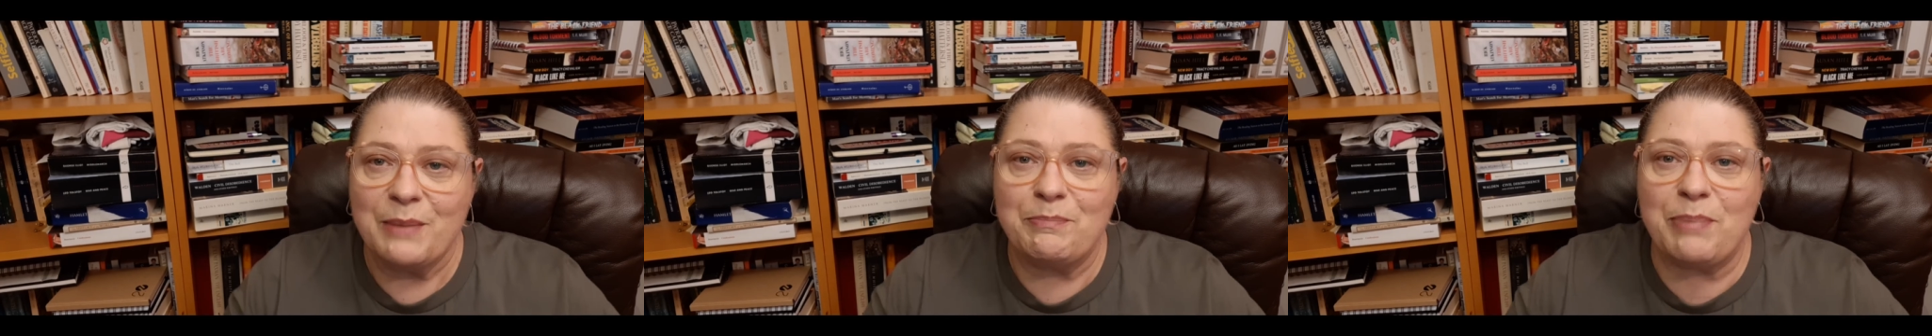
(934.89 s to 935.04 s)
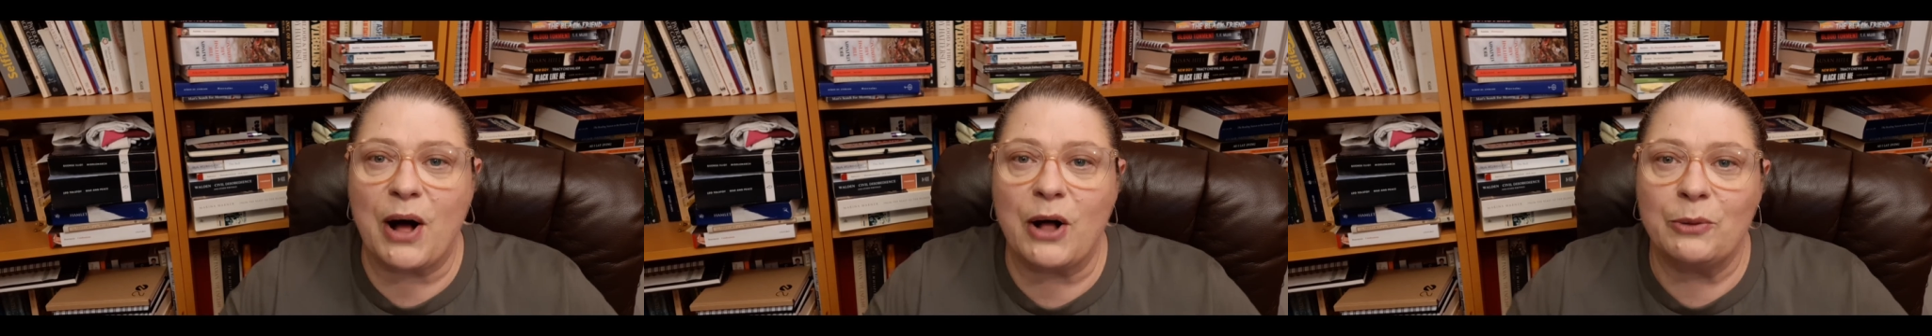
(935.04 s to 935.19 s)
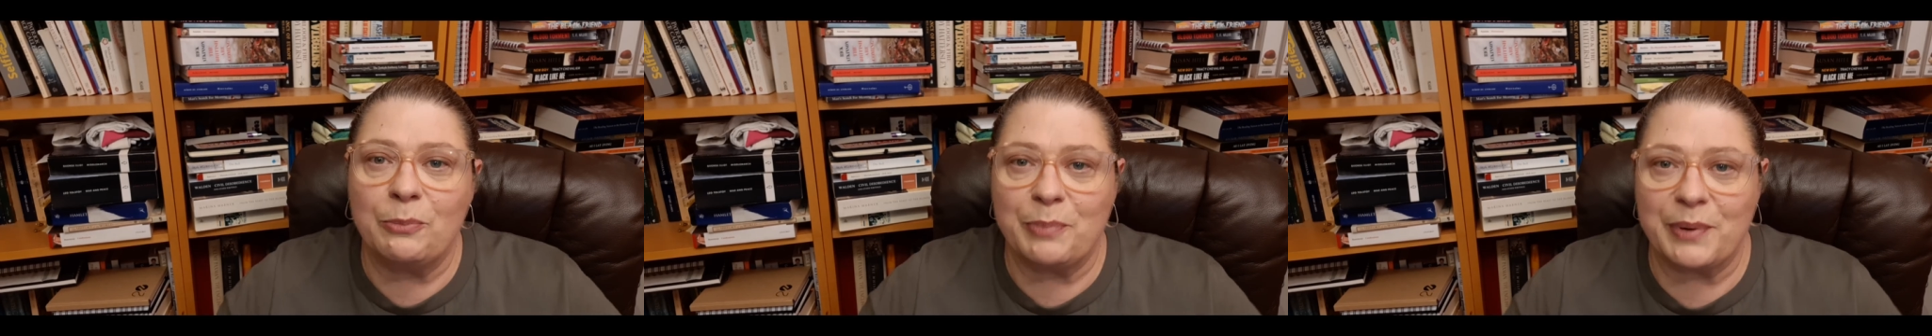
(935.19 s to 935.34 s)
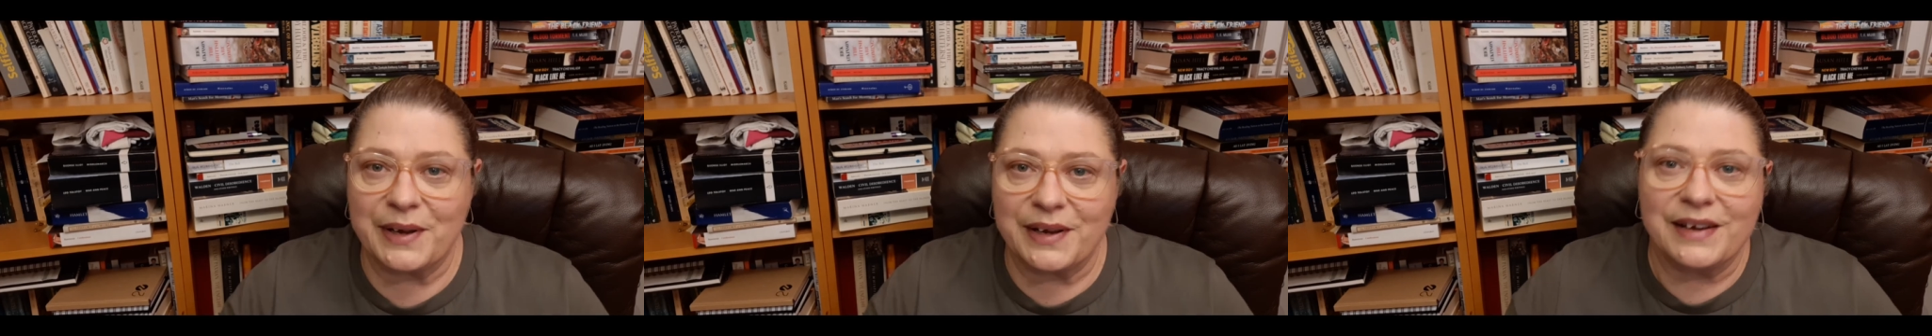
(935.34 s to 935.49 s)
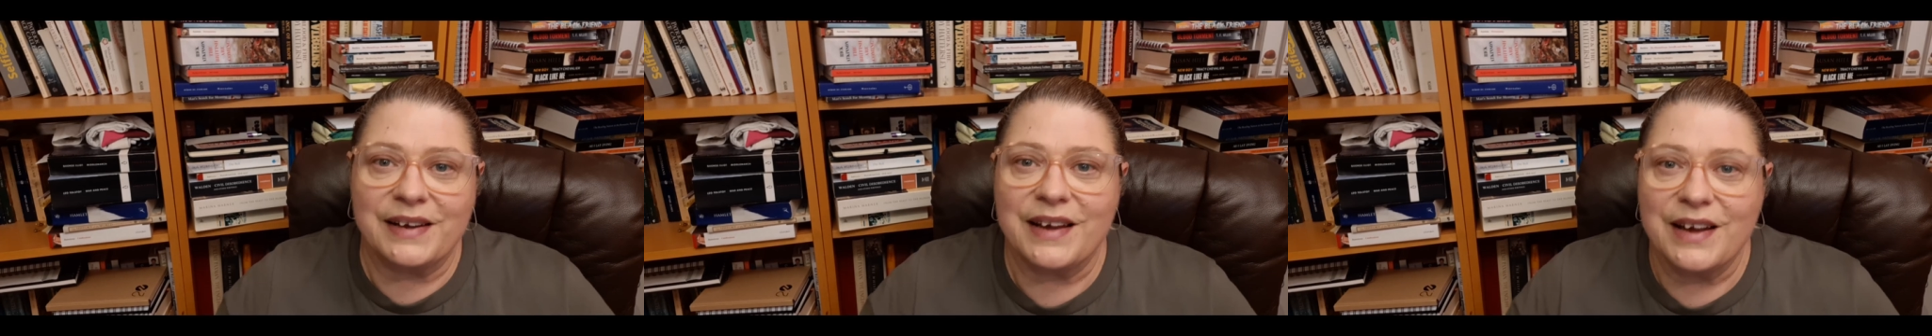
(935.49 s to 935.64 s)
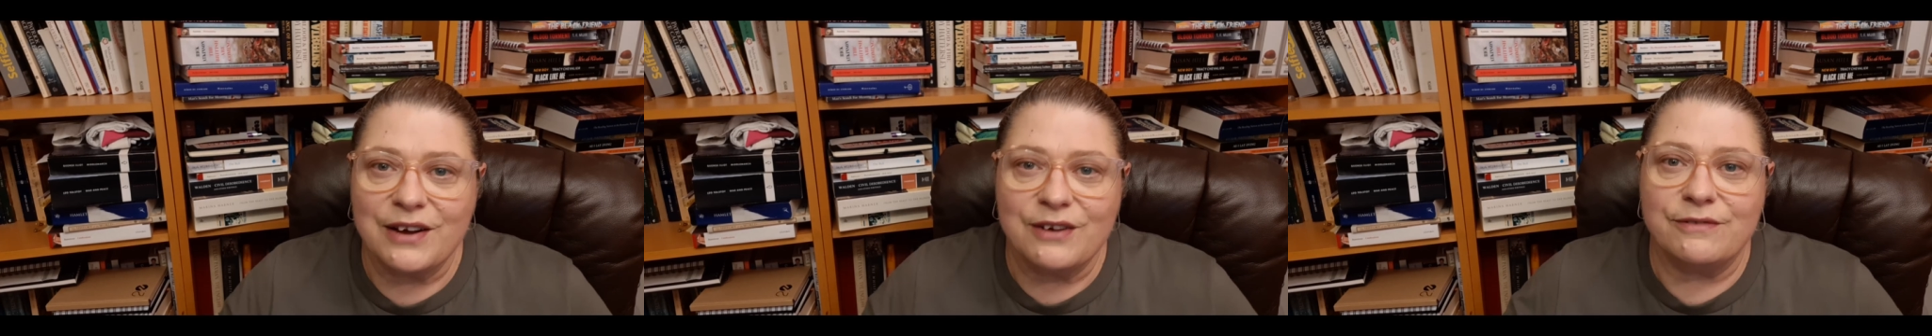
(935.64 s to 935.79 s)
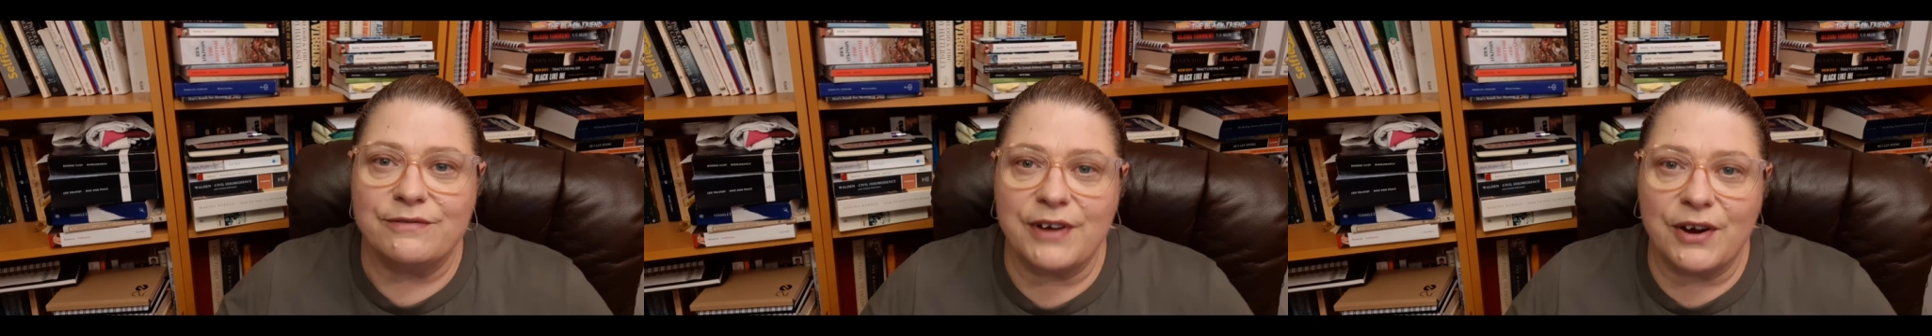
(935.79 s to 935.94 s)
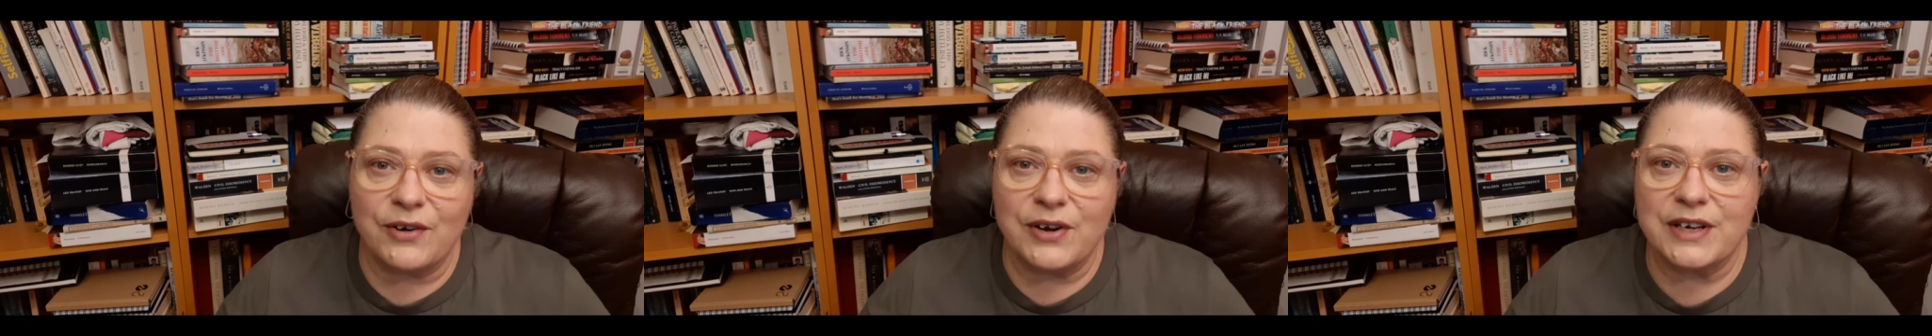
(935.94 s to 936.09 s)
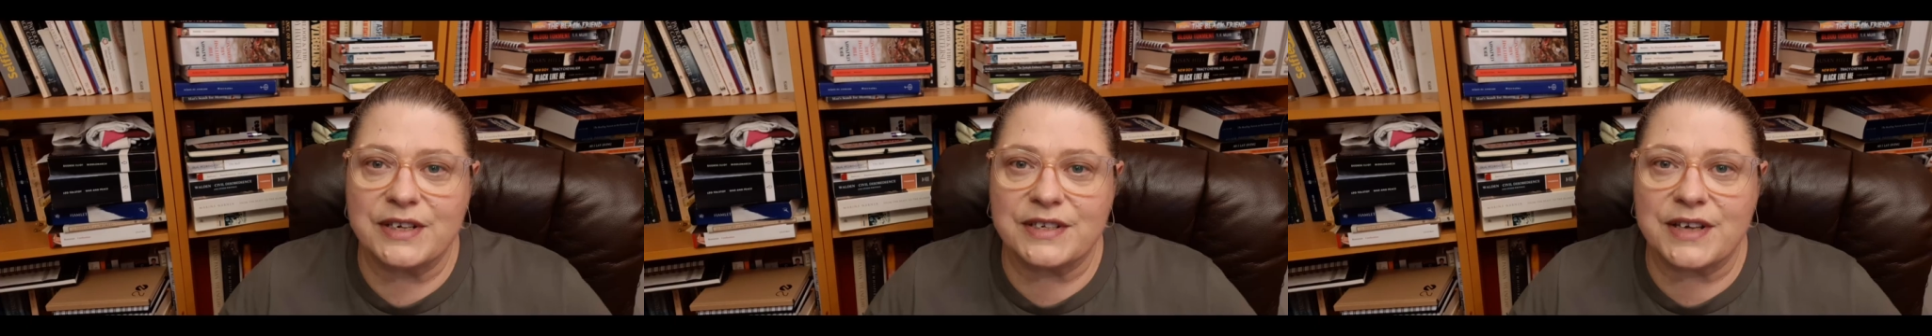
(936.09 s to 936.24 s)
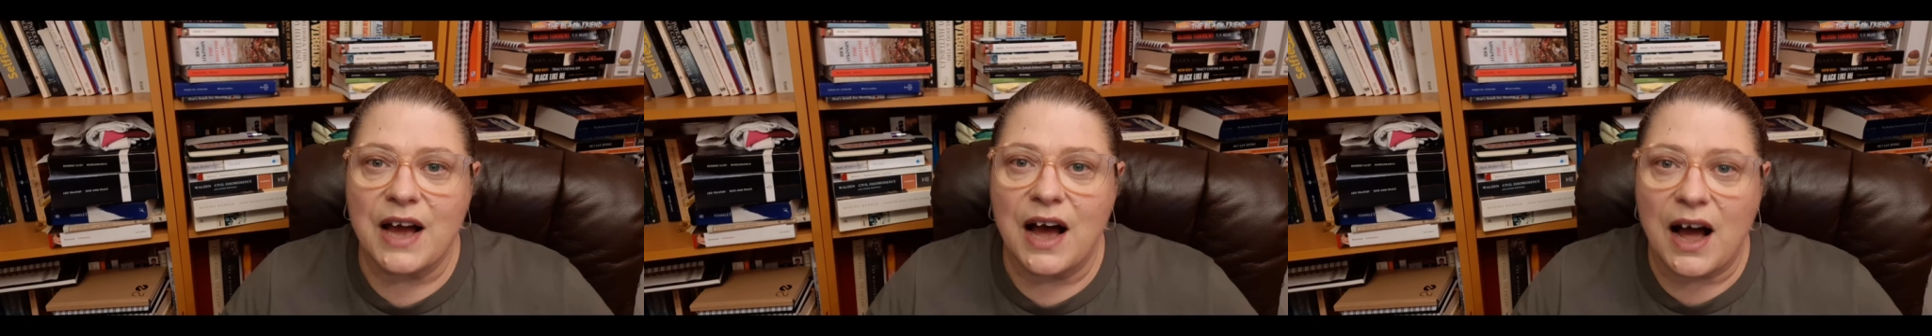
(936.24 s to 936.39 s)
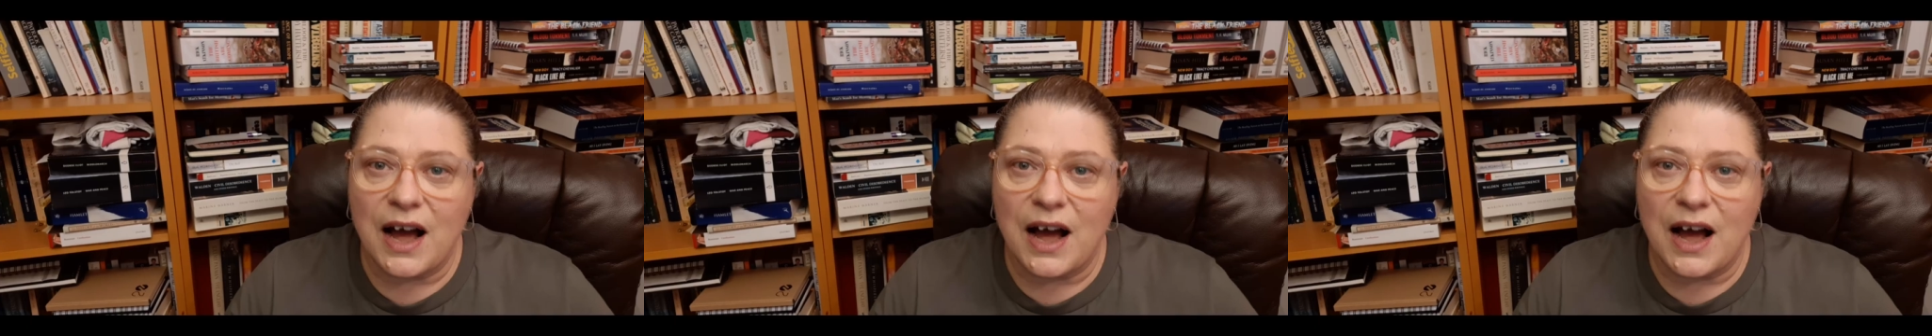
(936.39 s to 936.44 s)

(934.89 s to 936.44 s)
pulping various